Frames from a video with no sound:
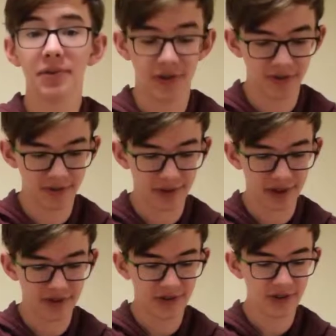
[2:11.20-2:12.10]
piece of
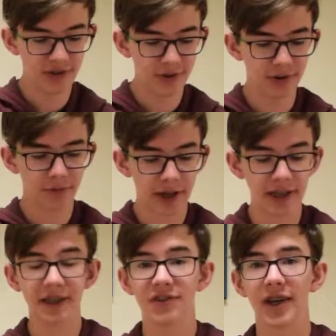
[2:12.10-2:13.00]
advice, do the
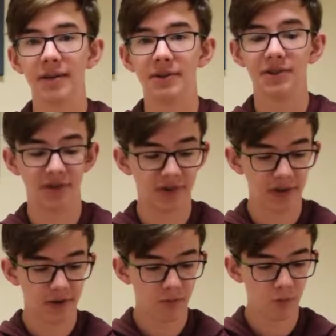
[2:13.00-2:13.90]
writing assignments.
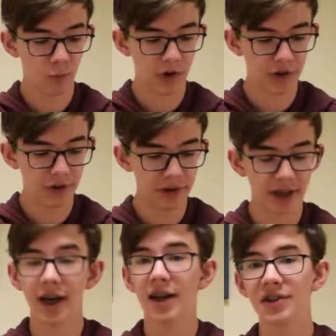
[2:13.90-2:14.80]
While knowing the
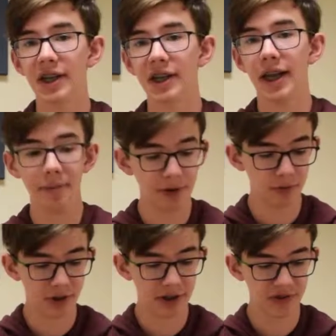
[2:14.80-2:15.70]
content in AP
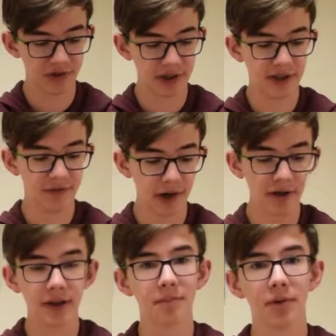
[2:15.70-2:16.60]
World History is
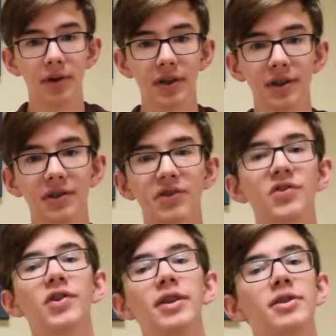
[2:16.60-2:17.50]
very important,
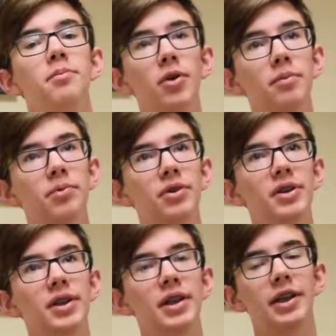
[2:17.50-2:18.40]
slightly more
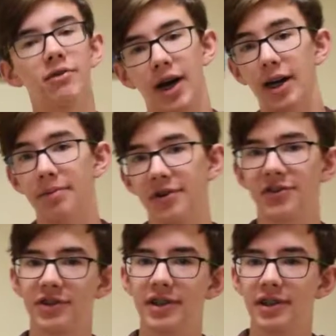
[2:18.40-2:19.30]
important, and what I
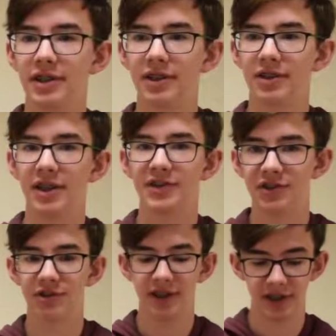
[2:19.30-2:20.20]
personally think the class
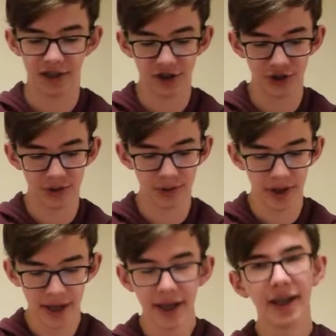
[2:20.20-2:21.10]
is trying to teach you,
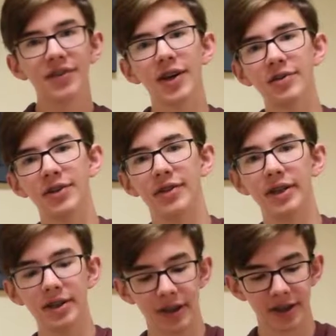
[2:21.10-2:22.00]
is how to
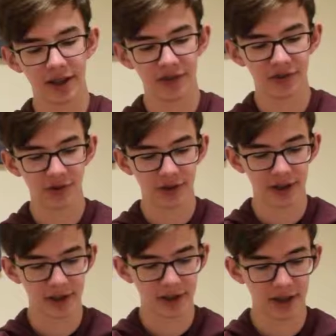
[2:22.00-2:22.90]
think like a
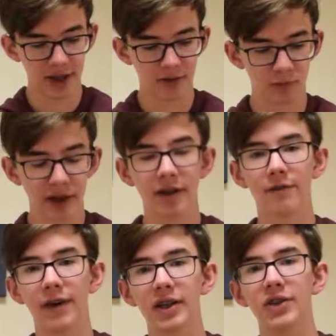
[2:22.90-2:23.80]
historian and write
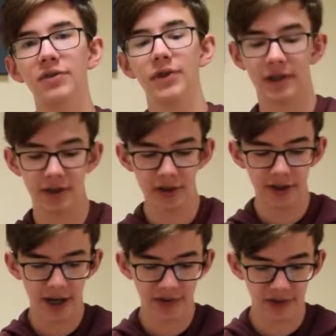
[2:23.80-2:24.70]
effective and
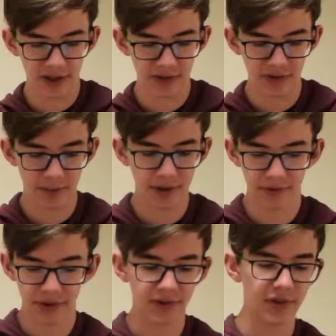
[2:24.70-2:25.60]
clear essays
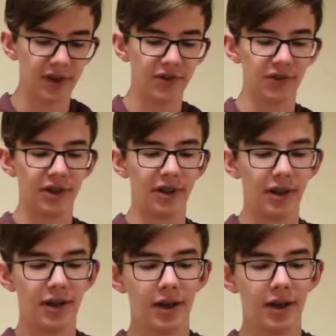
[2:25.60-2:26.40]
about things in history.